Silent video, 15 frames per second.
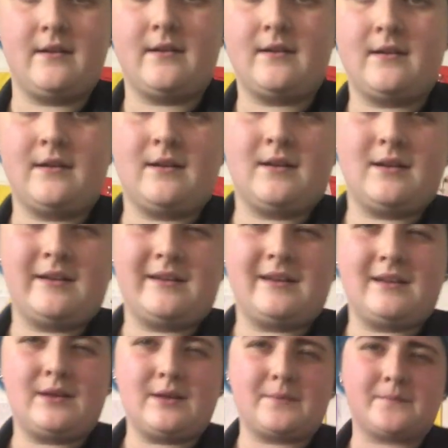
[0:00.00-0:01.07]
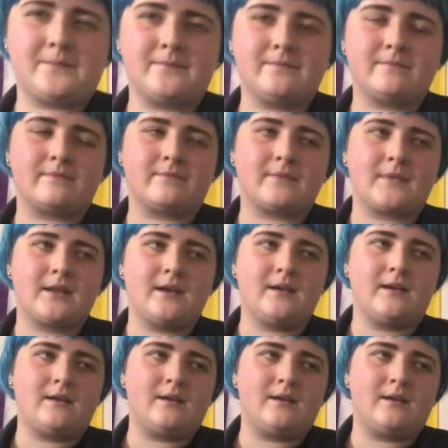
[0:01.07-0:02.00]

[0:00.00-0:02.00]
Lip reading: (no one is talking)